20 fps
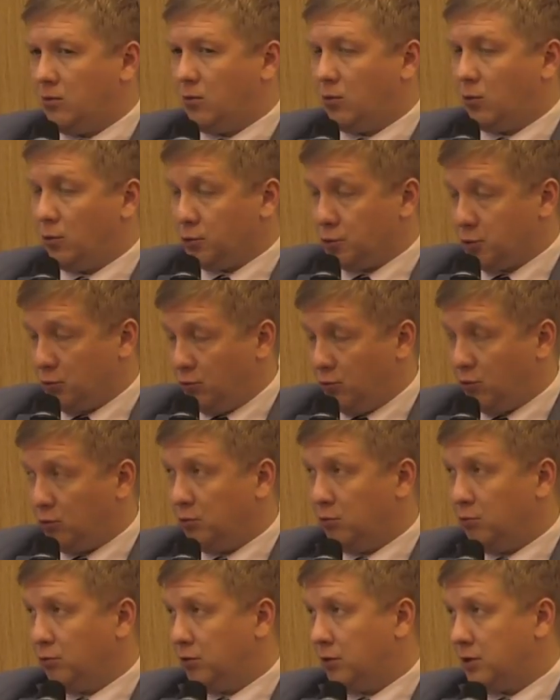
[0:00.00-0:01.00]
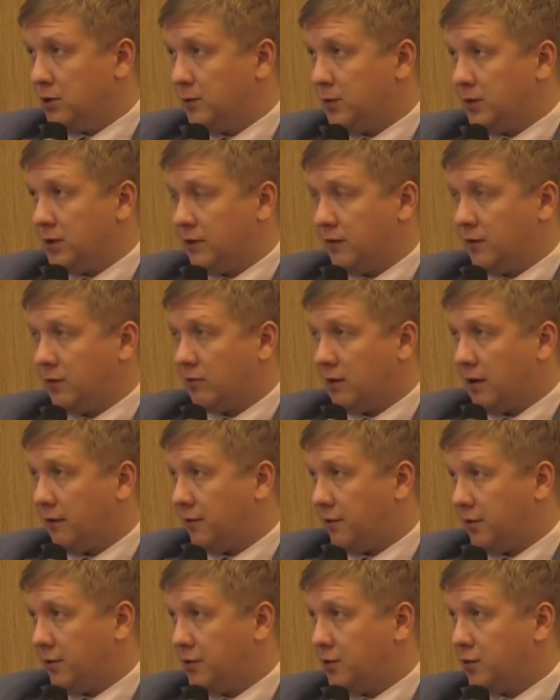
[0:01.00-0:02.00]
also included specific
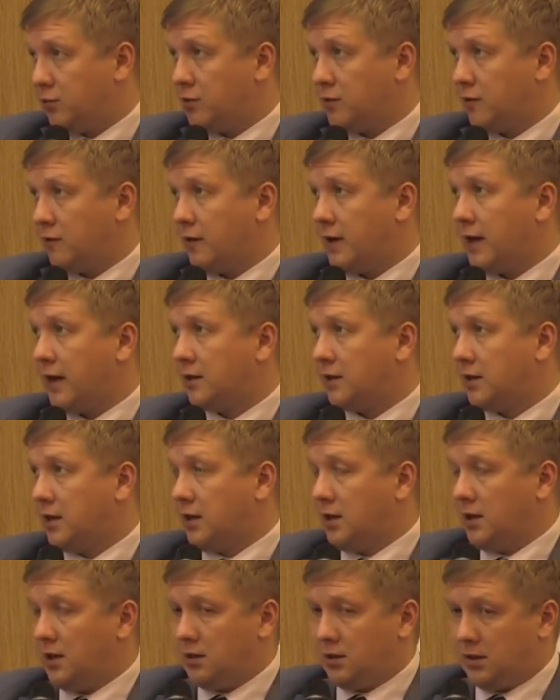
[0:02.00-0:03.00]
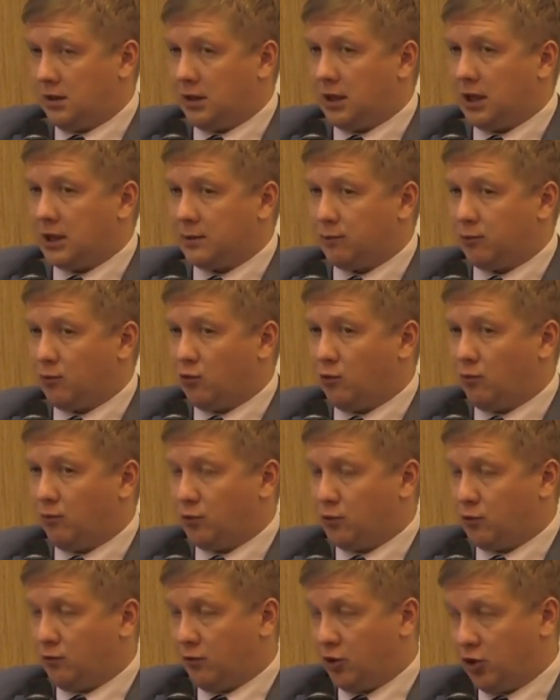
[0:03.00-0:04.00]
reference to the fact that Gazprom
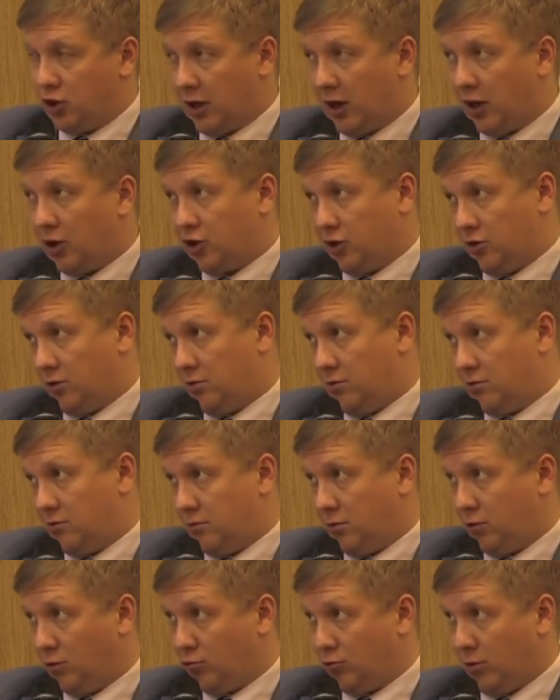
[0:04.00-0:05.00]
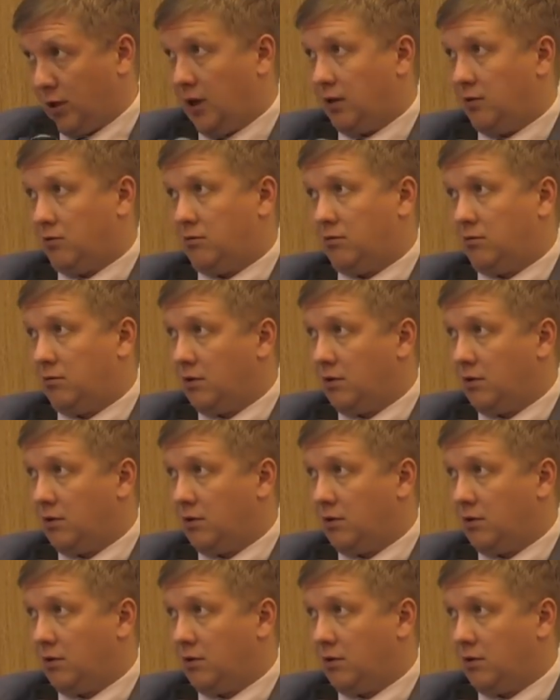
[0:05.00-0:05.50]
was overcharging Ukraine.